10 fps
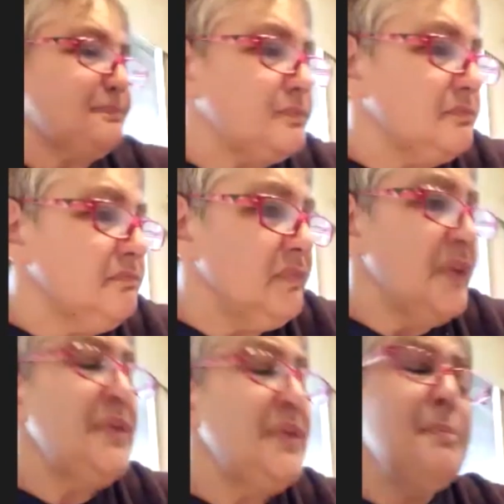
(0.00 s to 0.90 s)
The
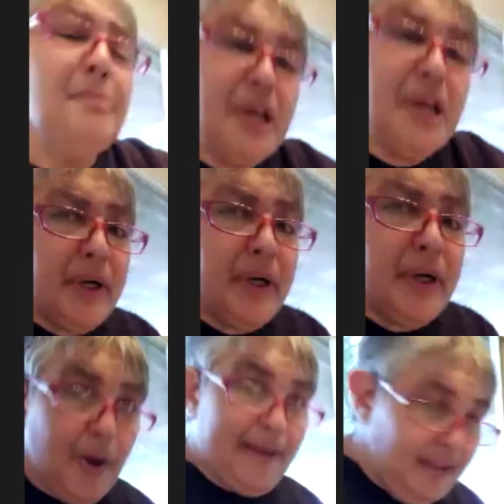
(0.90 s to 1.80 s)
period way,
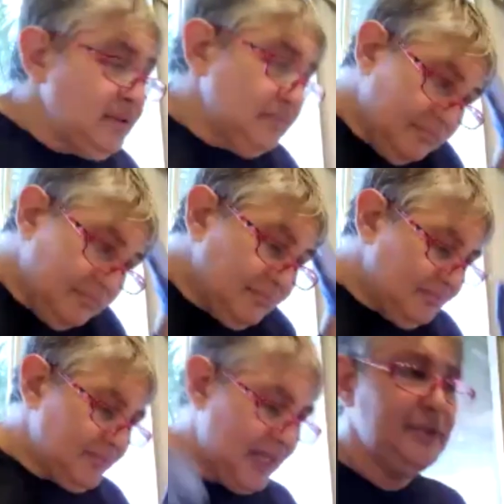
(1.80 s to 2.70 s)
I
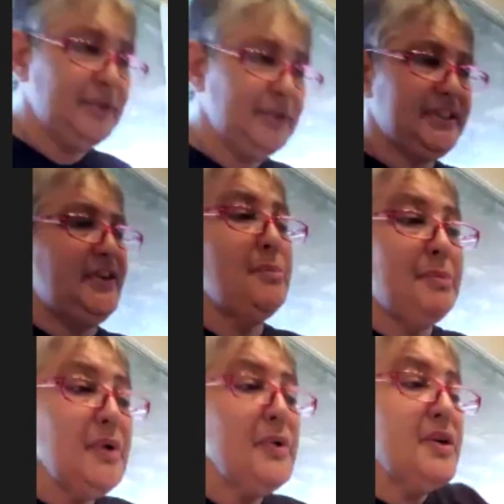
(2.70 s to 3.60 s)
will tell you, the period
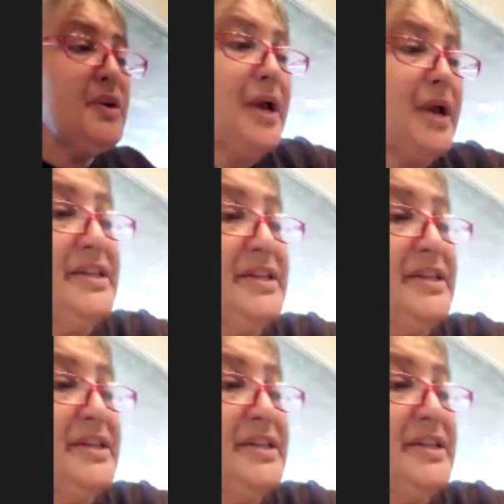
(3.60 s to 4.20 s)
way is to use